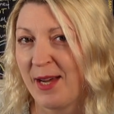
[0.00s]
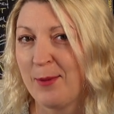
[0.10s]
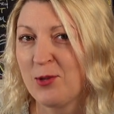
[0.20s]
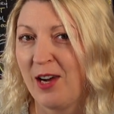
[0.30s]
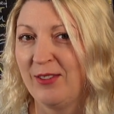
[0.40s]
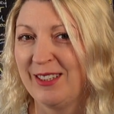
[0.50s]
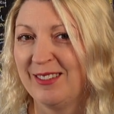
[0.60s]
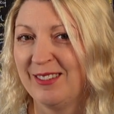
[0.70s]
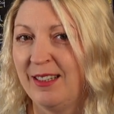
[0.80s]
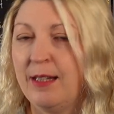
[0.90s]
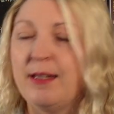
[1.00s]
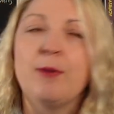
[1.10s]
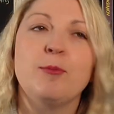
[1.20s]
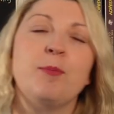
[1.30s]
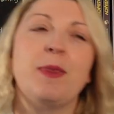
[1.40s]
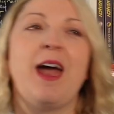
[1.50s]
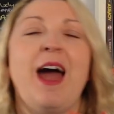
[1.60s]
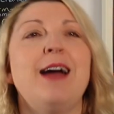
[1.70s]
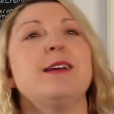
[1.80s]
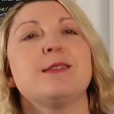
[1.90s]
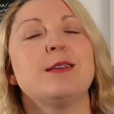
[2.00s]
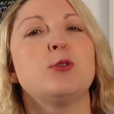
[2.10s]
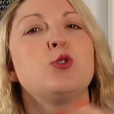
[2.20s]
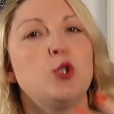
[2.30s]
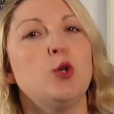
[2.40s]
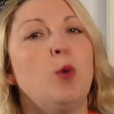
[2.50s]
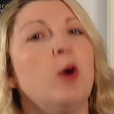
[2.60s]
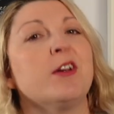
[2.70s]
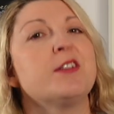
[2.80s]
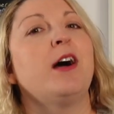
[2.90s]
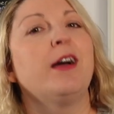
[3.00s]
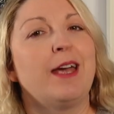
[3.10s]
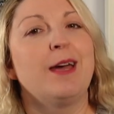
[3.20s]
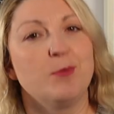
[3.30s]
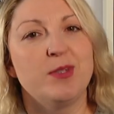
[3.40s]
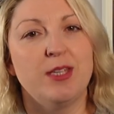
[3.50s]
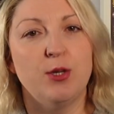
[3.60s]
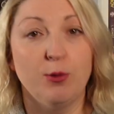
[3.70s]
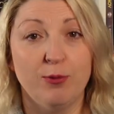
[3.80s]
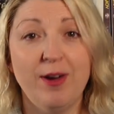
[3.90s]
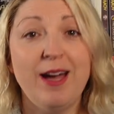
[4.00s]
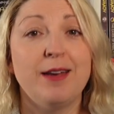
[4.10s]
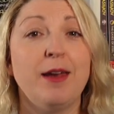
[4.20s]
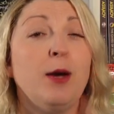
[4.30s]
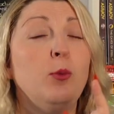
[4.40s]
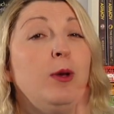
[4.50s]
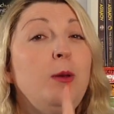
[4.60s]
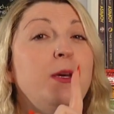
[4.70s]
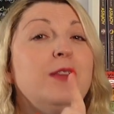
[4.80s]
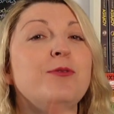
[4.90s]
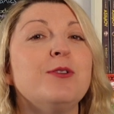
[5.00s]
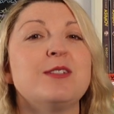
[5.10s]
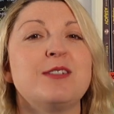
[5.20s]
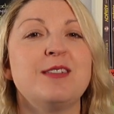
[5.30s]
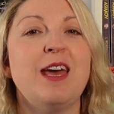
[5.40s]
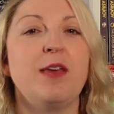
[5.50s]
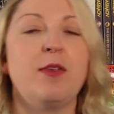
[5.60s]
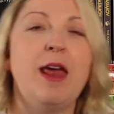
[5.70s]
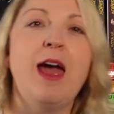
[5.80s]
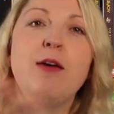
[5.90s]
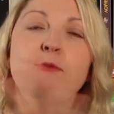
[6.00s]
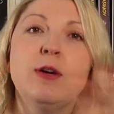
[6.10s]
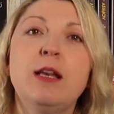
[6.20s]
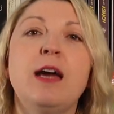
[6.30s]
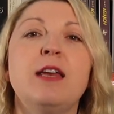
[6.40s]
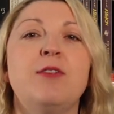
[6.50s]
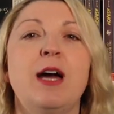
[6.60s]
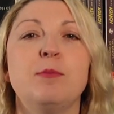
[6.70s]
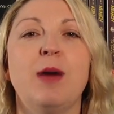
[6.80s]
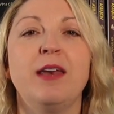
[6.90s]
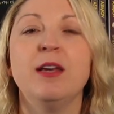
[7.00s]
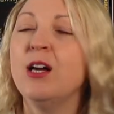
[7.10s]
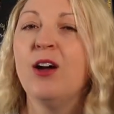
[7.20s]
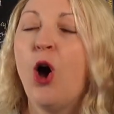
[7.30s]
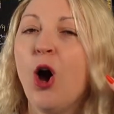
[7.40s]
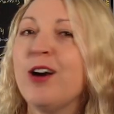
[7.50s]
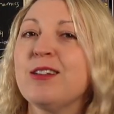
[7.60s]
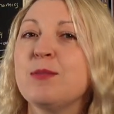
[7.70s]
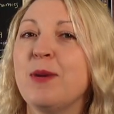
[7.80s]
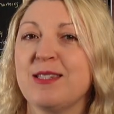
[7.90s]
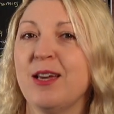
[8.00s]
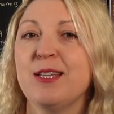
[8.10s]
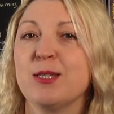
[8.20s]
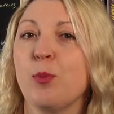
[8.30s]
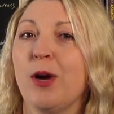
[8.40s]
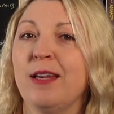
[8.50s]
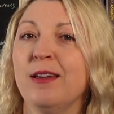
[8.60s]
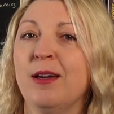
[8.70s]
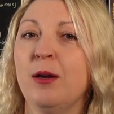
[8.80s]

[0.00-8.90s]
time travel. Now, as a do-or-die MCU fan, I will be the first to say that every line of Ant-Man hurts my science brain.